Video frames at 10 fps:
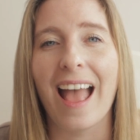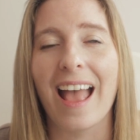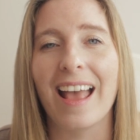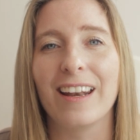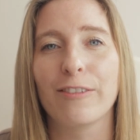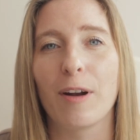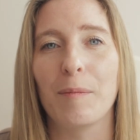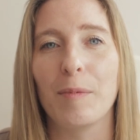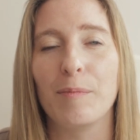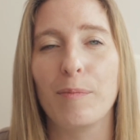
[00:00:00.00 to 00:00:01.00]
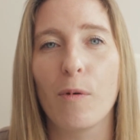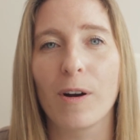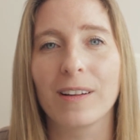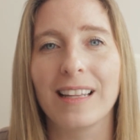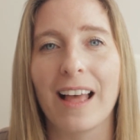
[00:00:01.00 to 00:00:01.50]
And from a
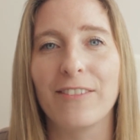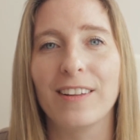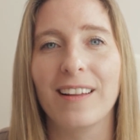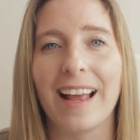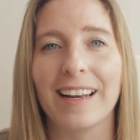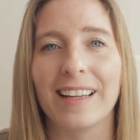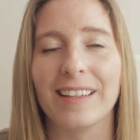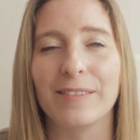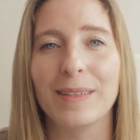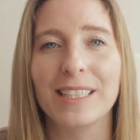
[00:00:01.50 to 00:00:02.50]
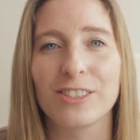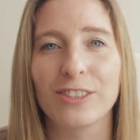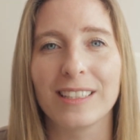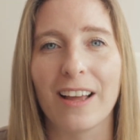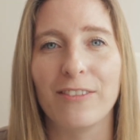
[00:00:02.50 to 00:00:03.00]
board level and a
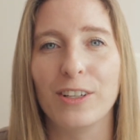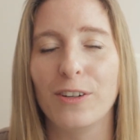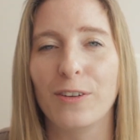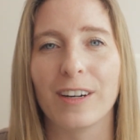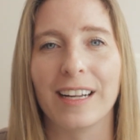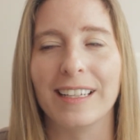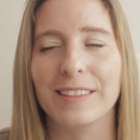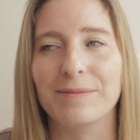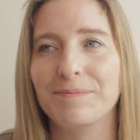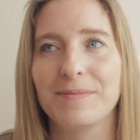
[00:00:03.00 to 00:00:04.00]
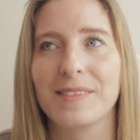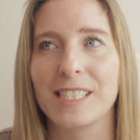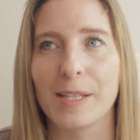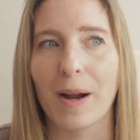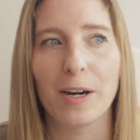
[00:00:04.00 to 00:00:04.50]
ministry level or a
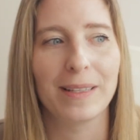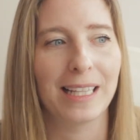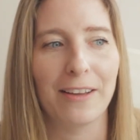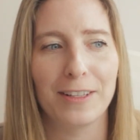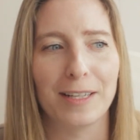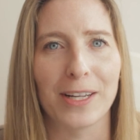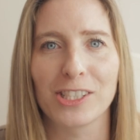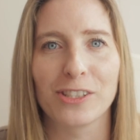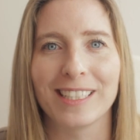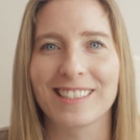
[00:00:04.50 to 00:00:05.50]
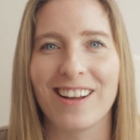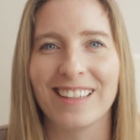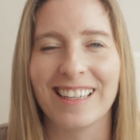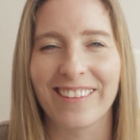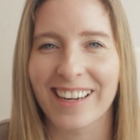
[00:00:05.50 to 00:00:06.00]
department level, I'm not sure what it's
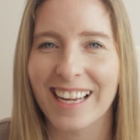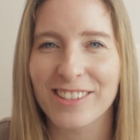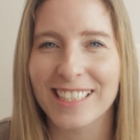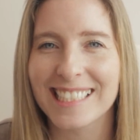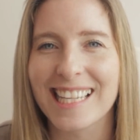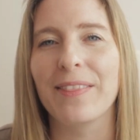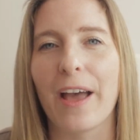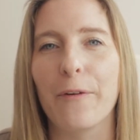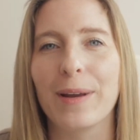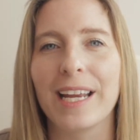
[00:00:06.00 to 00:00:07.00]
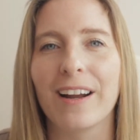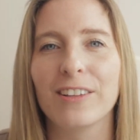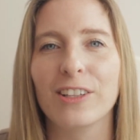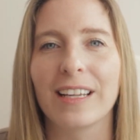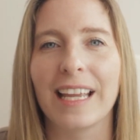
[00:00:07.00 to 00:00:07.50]
called in other countries, that we
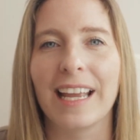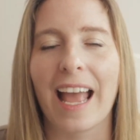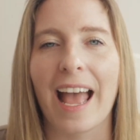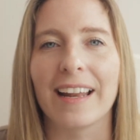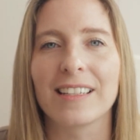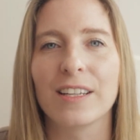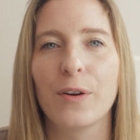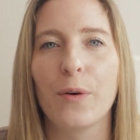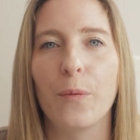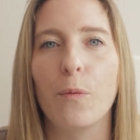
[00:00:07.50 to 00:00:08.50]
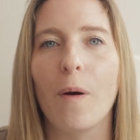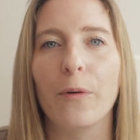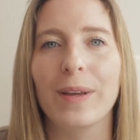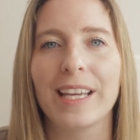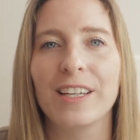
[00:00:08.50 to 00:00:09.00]
are looking at
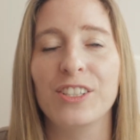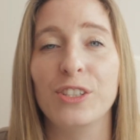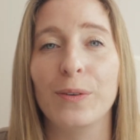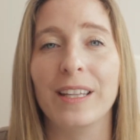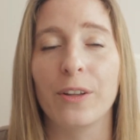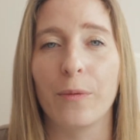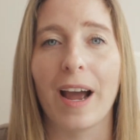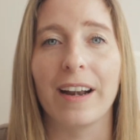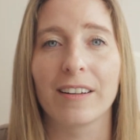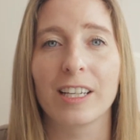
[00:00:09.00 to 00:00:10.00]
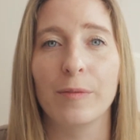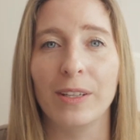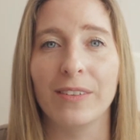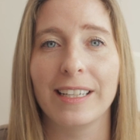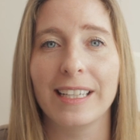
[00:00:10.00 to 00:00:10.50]
what we can do in the wider
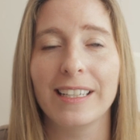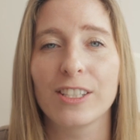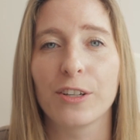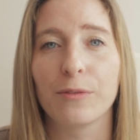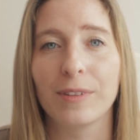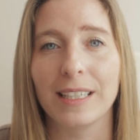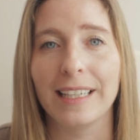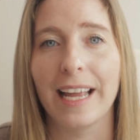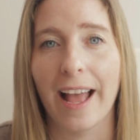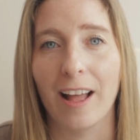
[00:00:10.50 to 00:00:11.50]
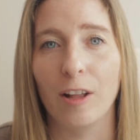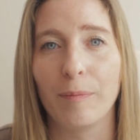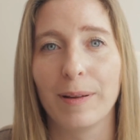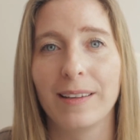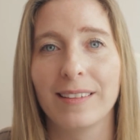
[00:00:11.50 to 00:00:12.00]
community to really
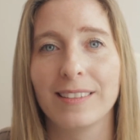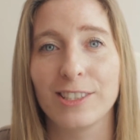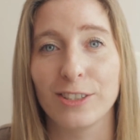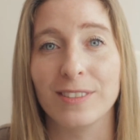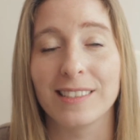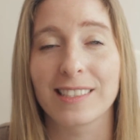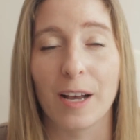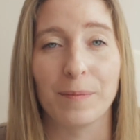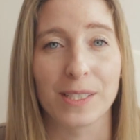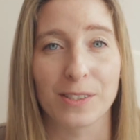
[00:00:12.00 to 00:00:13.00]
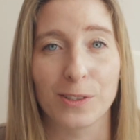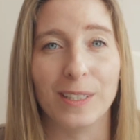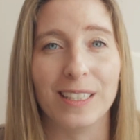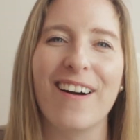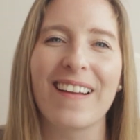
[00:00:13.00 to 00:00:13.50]
help students come to
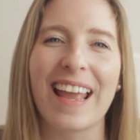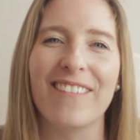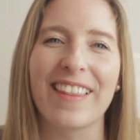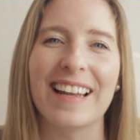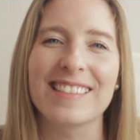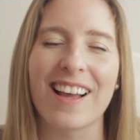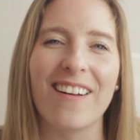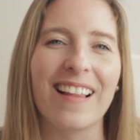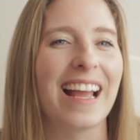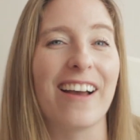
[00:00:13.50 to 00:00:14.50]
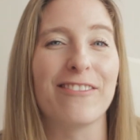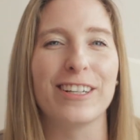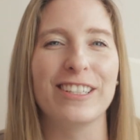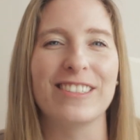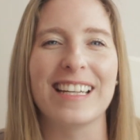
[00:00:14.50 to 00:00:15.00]
school. Okay, well that's all I have
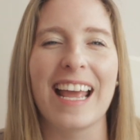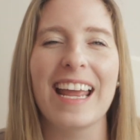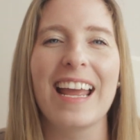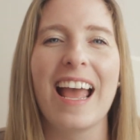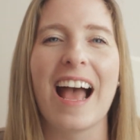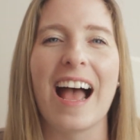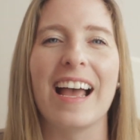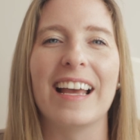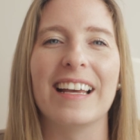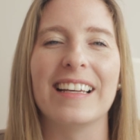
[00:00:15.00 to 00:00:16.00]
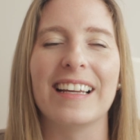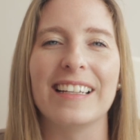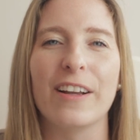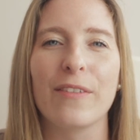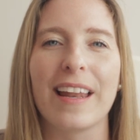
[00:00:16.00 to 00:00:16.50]
for you today. I, I,
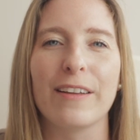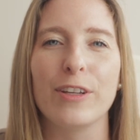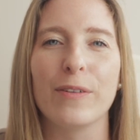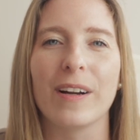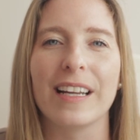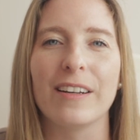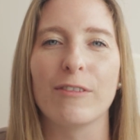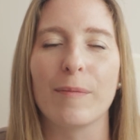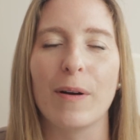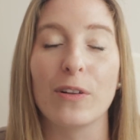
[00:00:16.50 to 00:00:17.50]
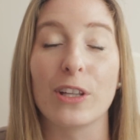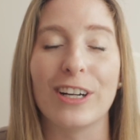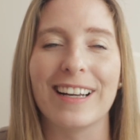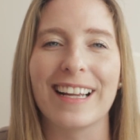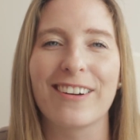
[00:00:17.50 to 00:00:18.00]
know that if you are in remote
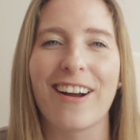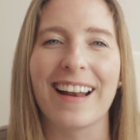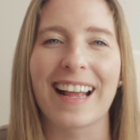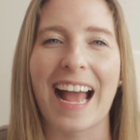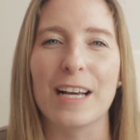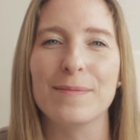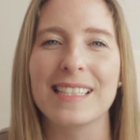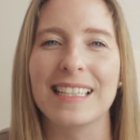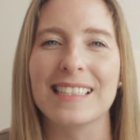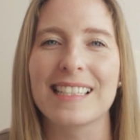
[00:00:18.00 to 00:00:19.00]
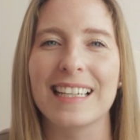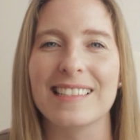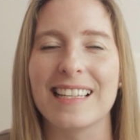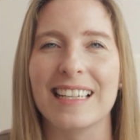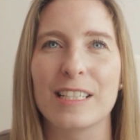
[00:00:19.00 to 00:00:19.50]
learning, chronic absence
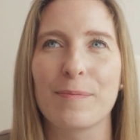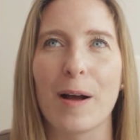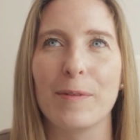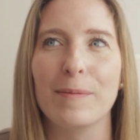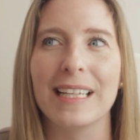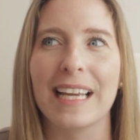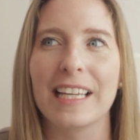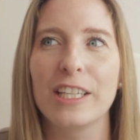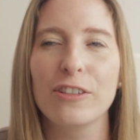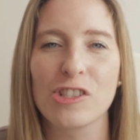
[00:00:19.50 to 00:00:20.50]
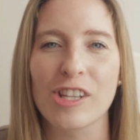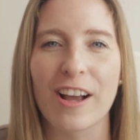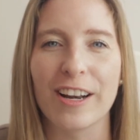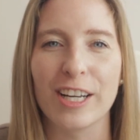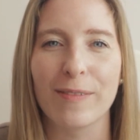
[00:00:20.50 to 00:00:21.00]
isn't probably a huge
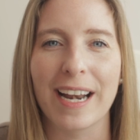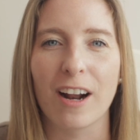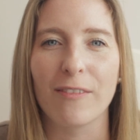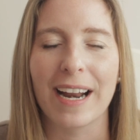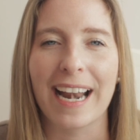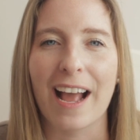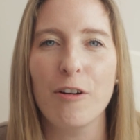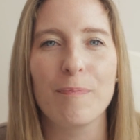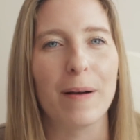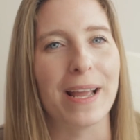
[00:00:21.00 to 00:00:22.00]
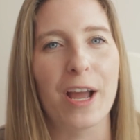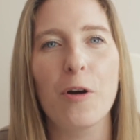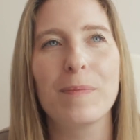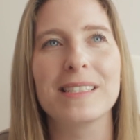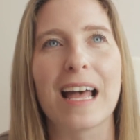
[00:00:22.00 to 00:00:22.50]
thing on your radar right now, but my
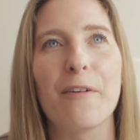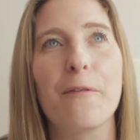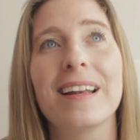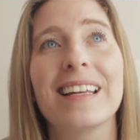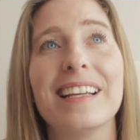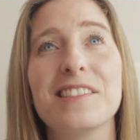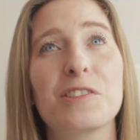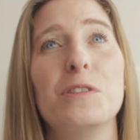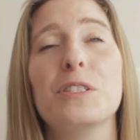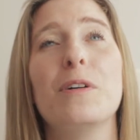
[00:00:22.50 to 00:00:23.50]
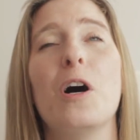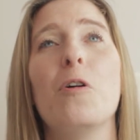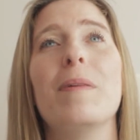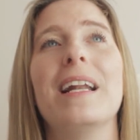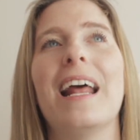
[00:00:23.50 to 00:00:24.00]
hope is that one day schools will
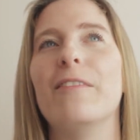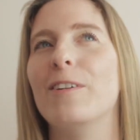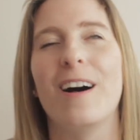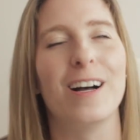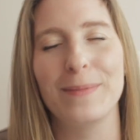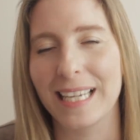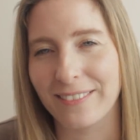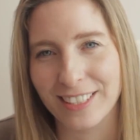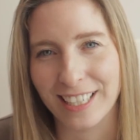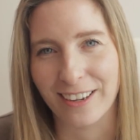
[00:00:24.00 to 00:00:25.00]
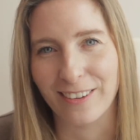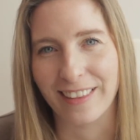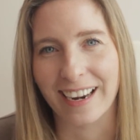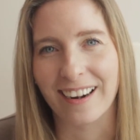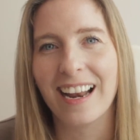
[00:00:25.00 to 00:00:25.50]
open and we'll all be able to go
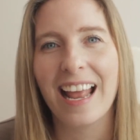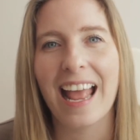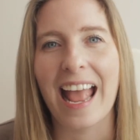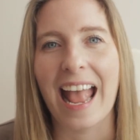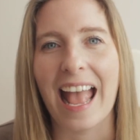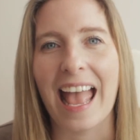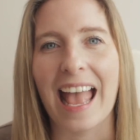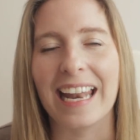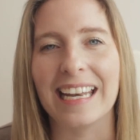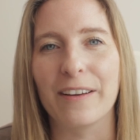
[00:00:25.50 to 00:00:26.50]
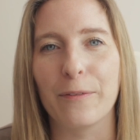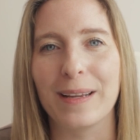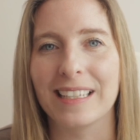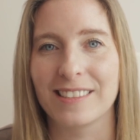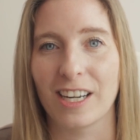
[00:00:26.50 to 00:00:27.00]
there and
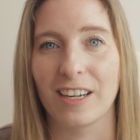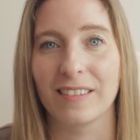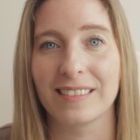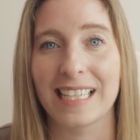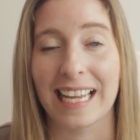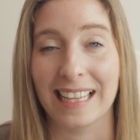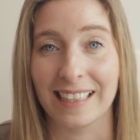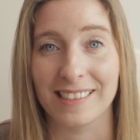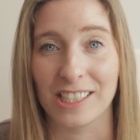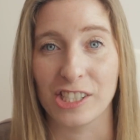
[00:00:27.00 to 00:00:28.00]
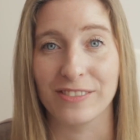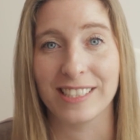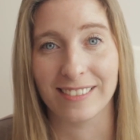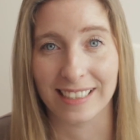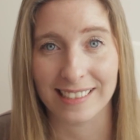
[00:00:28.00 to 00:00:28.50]
we can start taking this issue
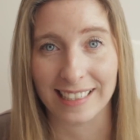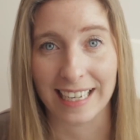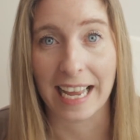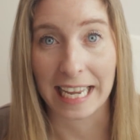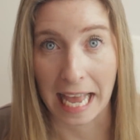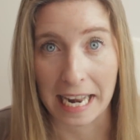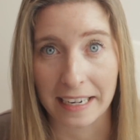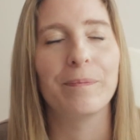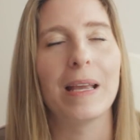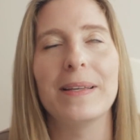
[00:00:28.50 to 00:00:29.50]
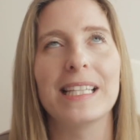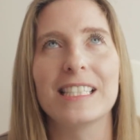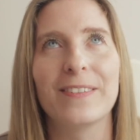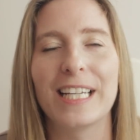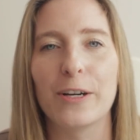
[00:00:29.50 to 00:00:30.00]
seriously again. Maybe
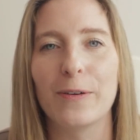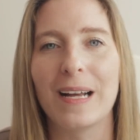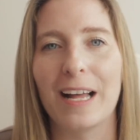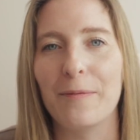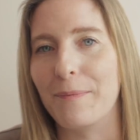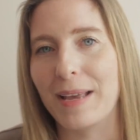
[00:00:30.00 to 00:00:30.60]
this video will help